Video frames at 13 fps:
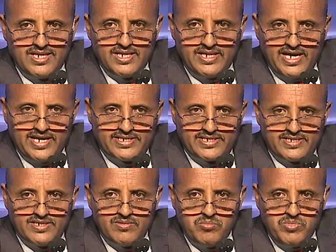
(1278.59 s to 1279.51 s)

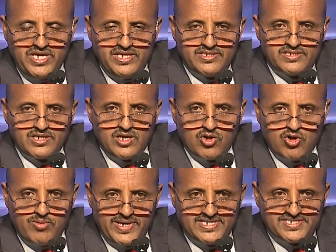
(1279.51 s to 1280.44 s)
that meet
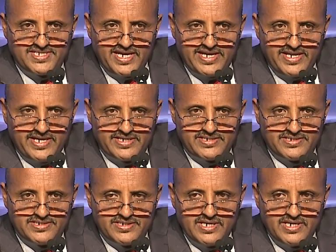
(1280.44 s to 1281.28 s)
global standard